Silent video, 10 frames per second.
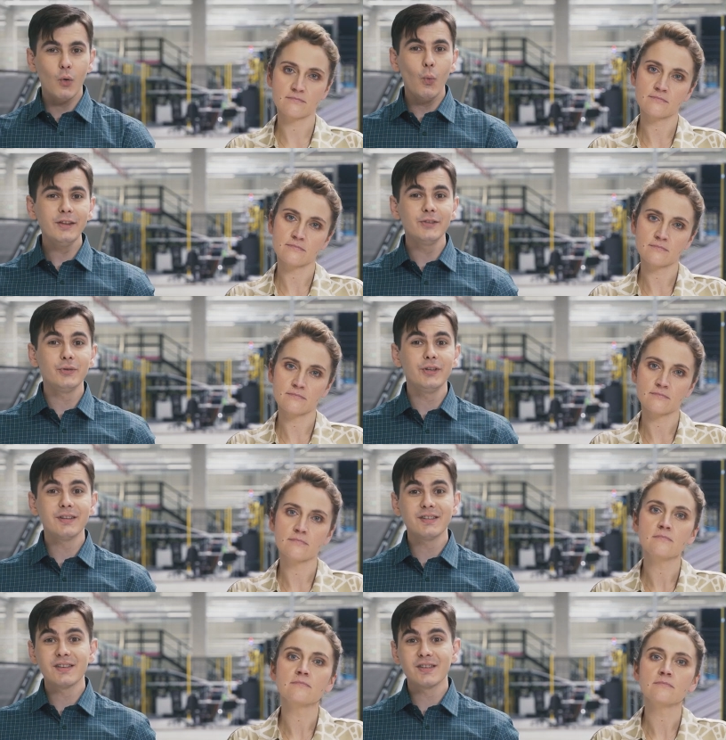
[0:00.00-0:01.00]
Speaker 1: What you need
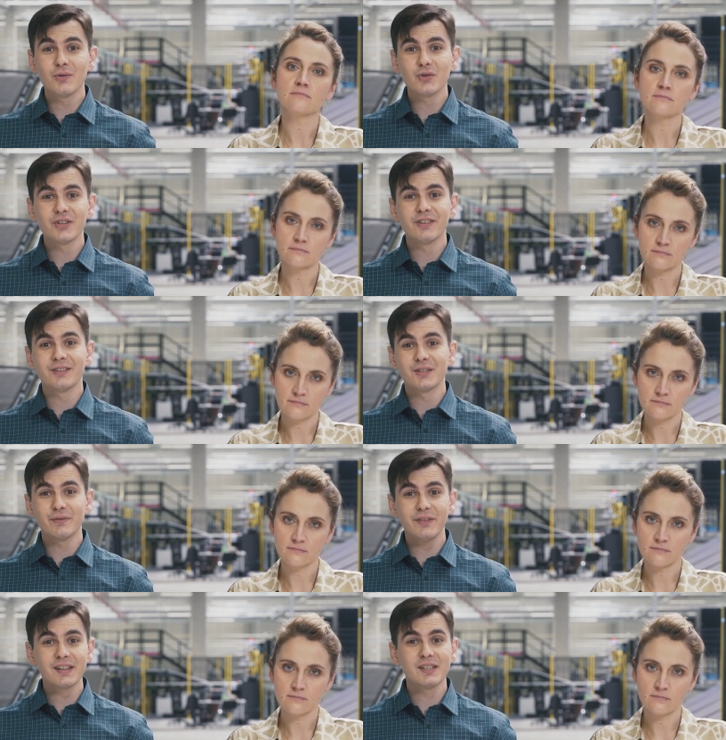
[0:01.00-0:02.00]
is a solution that is
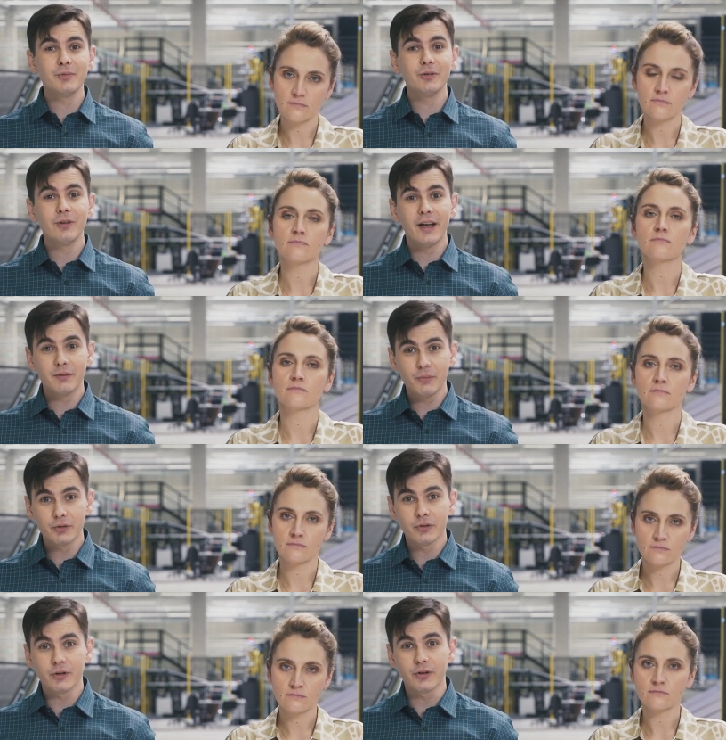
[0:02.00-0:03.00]
flexible and
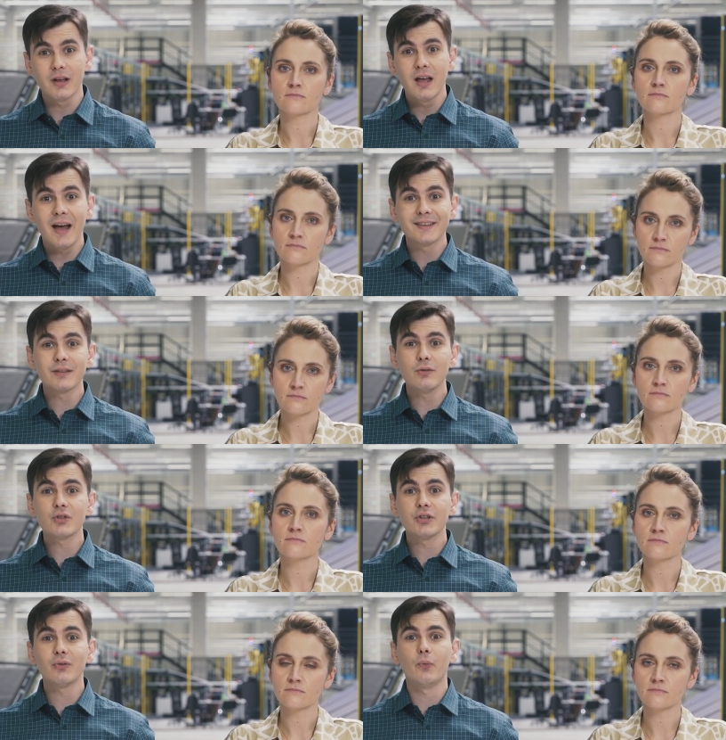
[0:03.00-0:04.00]
modular, a
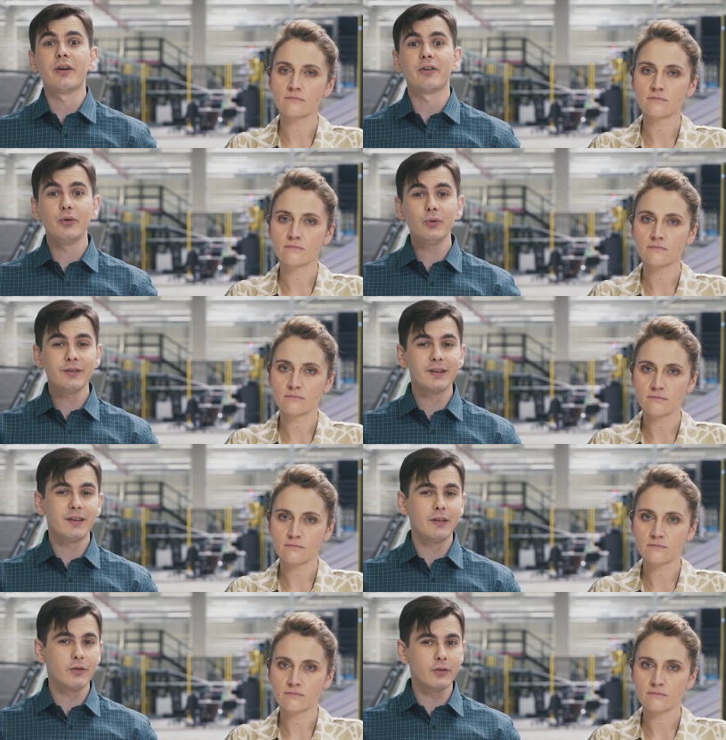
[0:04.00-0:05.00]
solution where you
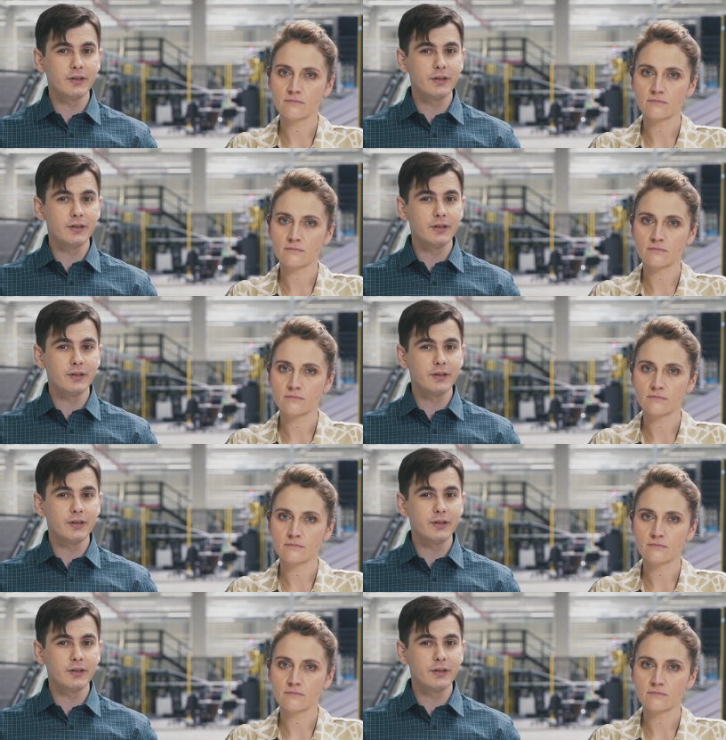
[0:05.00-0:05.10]
dictate your